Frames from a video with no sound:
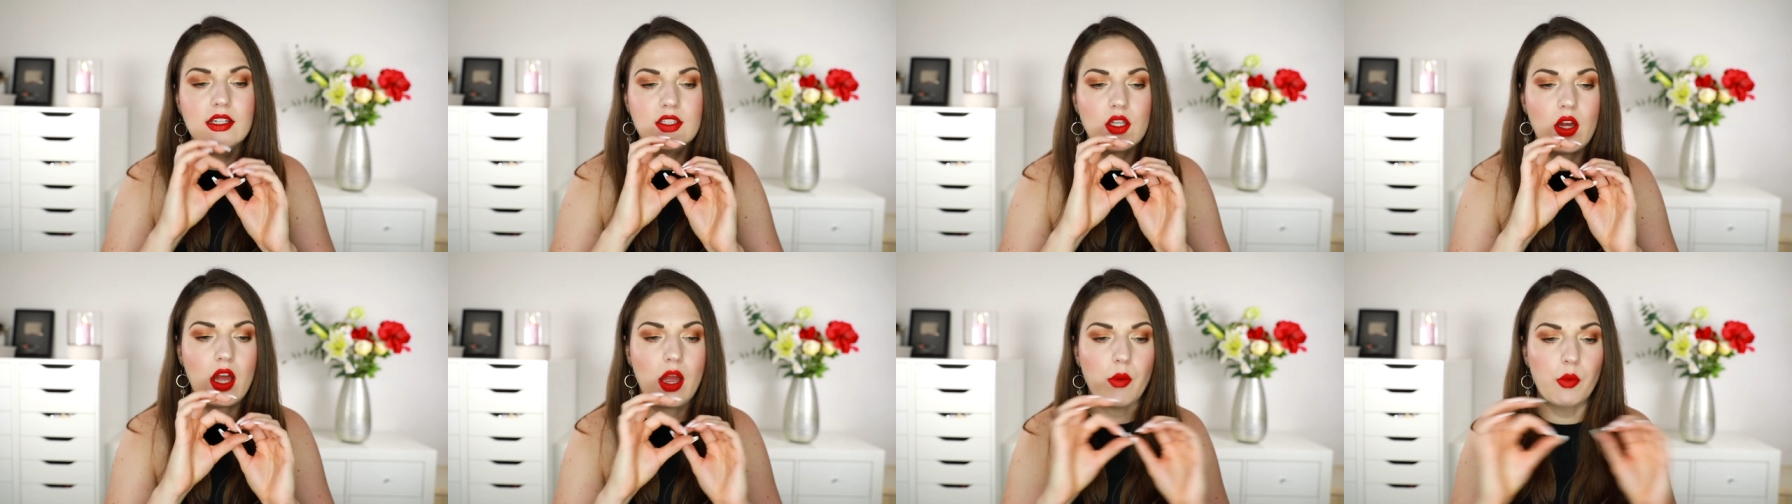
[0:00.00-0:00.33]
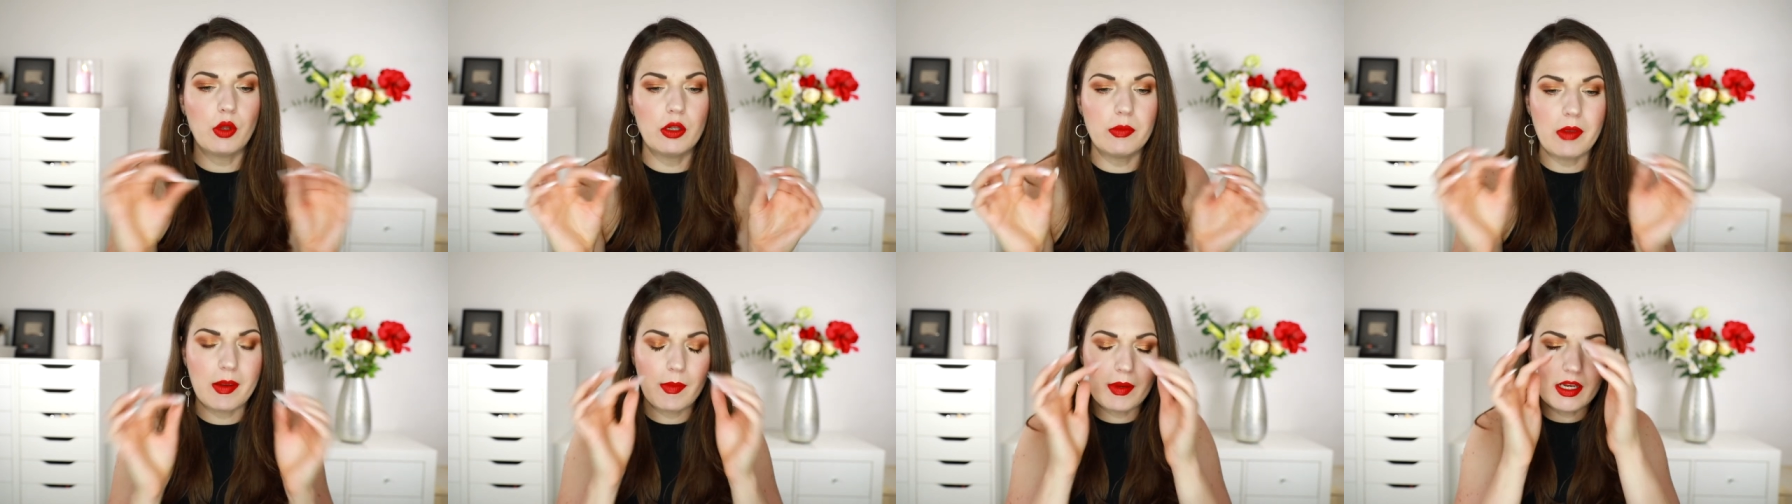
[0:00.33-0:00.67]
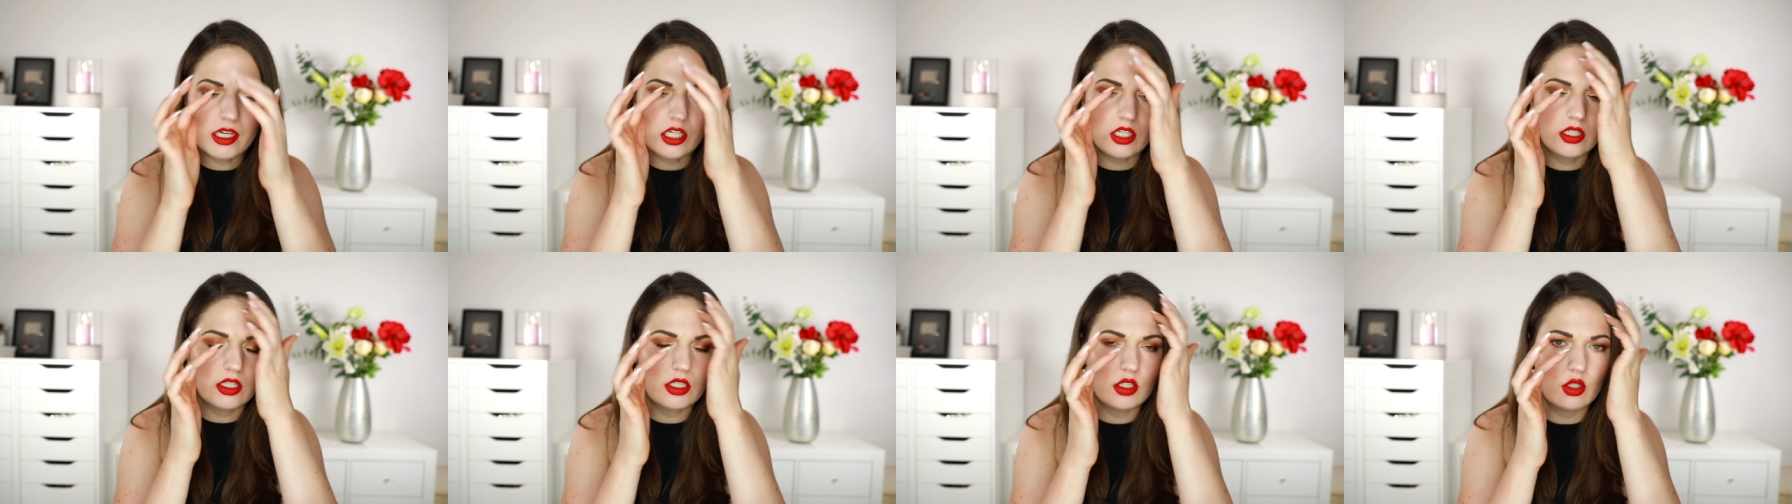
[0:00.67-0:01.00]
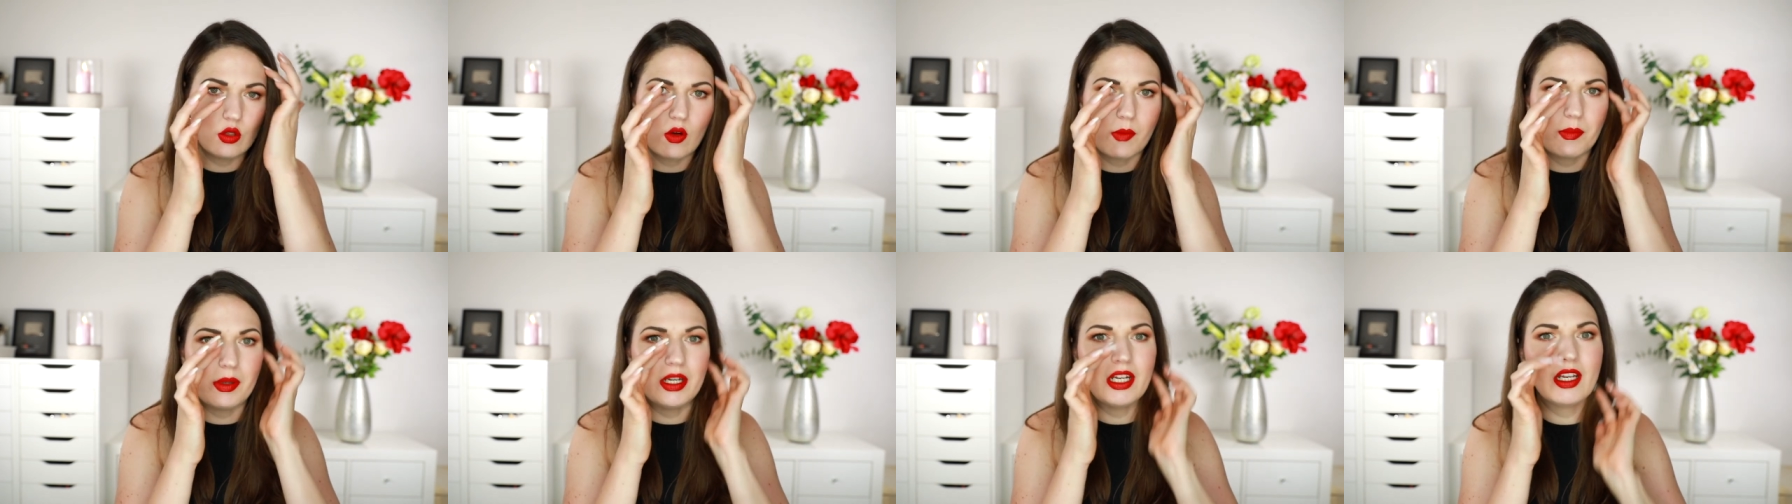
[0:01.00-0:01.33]
So I will maybe just
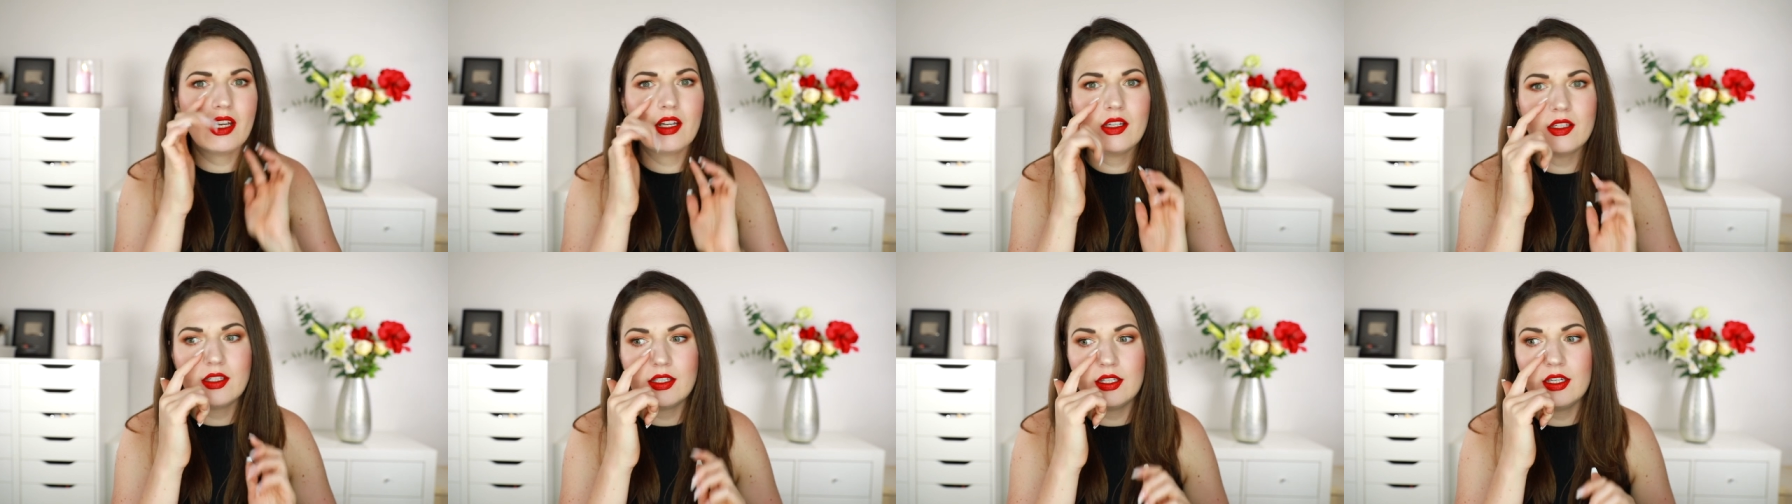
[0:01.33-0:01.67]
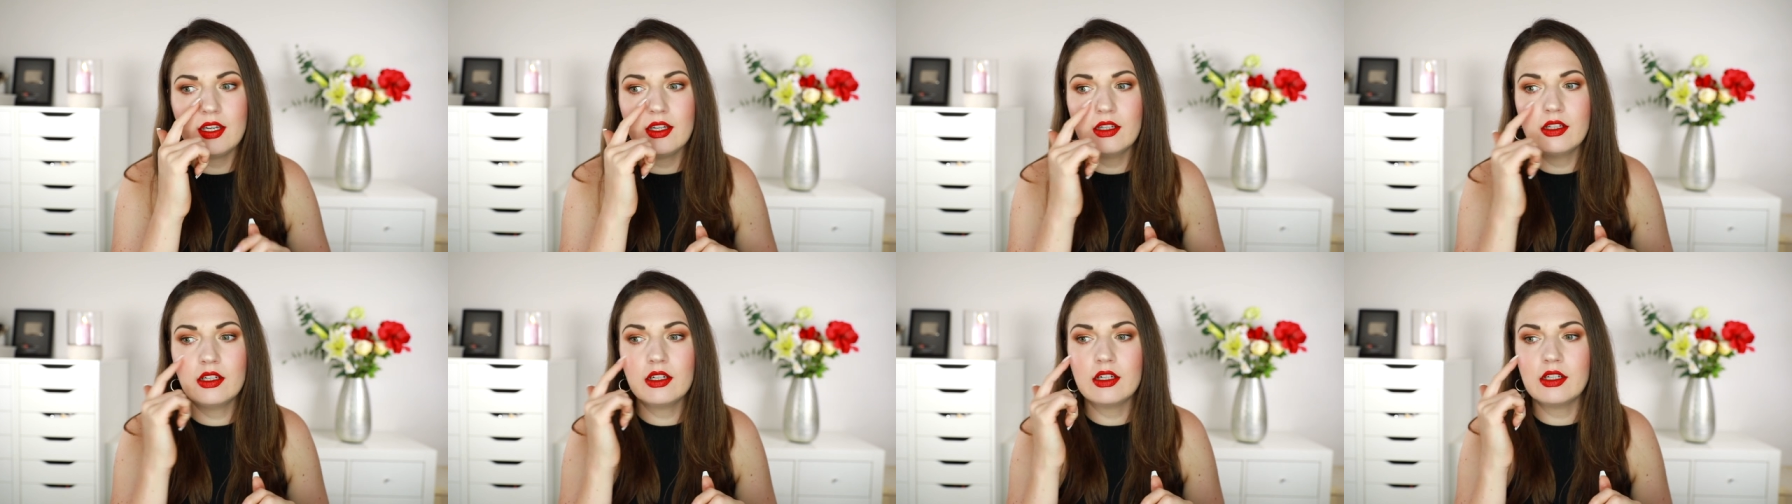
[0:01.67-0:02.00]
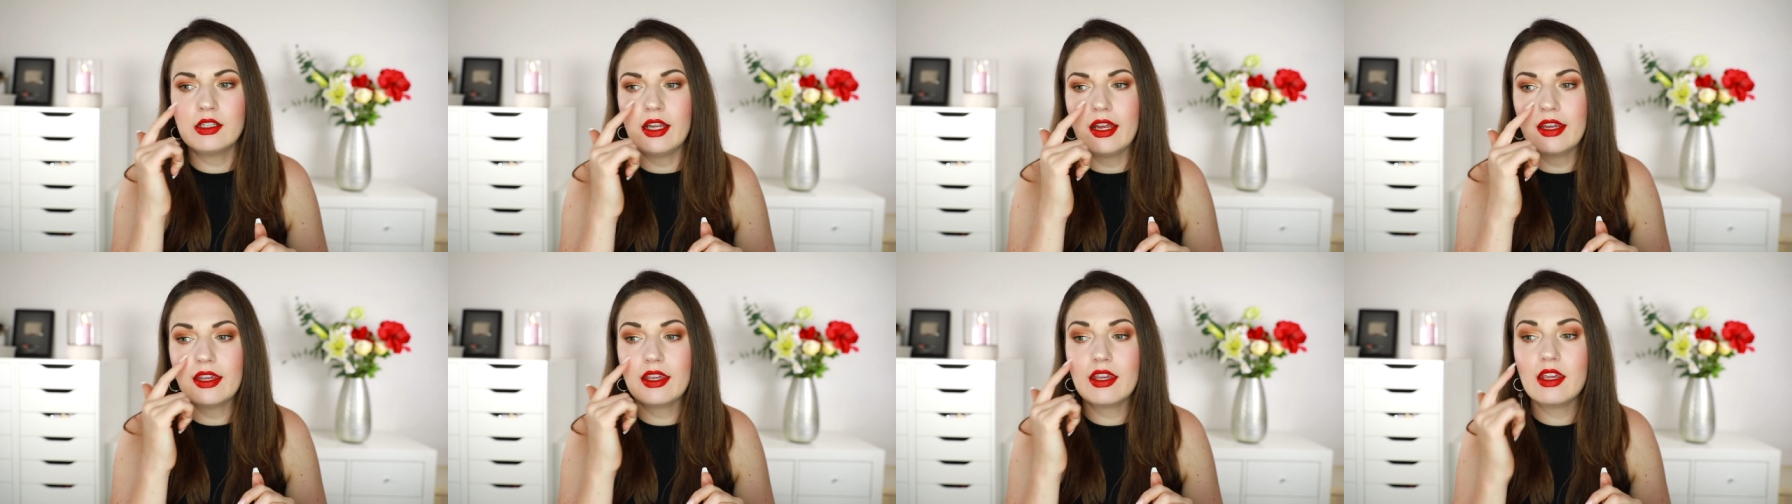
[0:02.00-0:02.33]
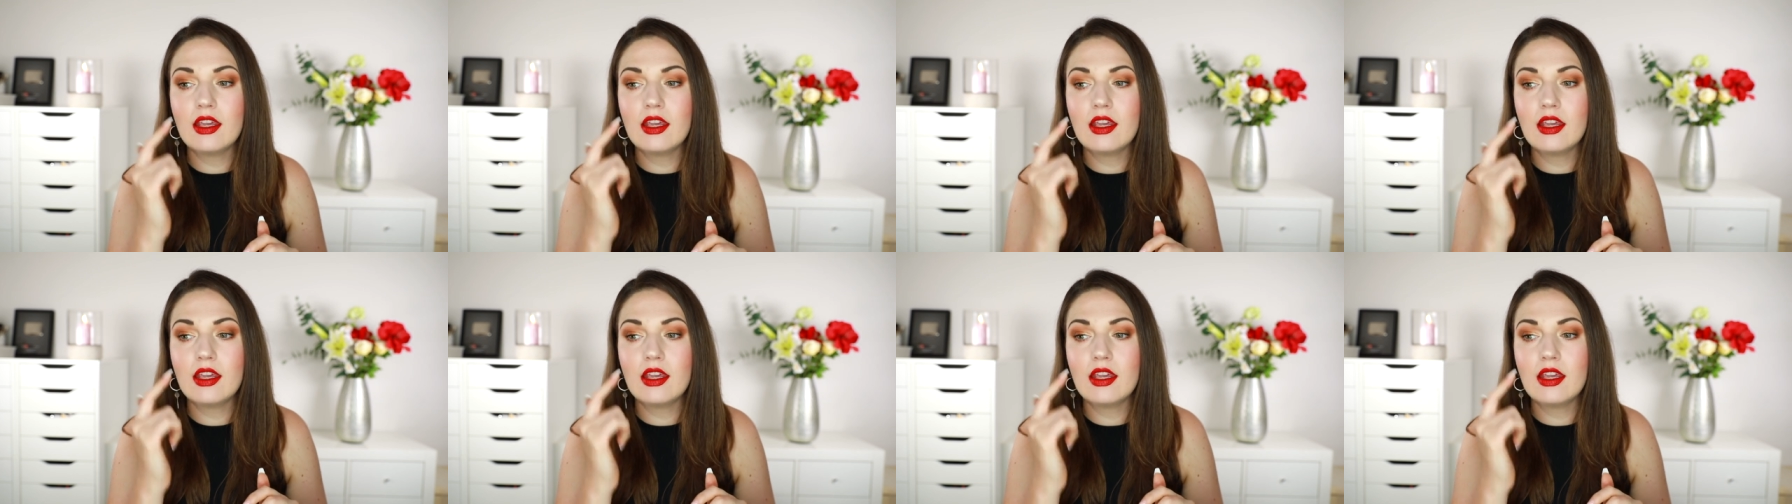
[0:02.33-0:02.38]
do a bit of concealer, like,